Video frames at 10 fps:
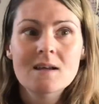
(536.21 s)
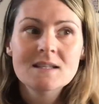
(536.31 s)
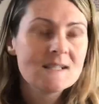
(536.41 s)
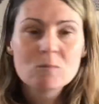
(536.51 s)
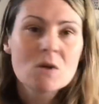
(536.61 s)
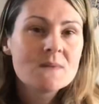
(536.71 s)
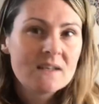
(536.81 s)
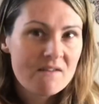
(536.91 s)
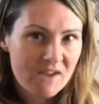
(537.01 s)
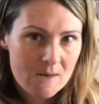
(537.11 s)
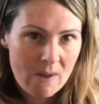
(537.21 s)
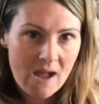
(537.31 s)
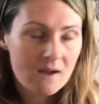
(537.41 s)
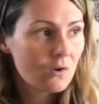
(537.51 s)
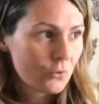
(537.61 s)
sometimes they never get it
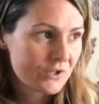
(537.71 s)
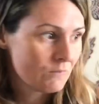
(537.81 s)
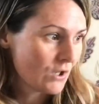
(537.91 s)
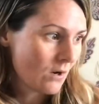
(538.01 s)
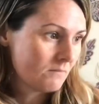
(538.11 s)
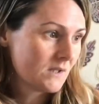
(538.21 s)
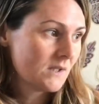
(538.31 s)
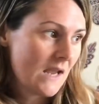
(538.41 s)
back, or sometimes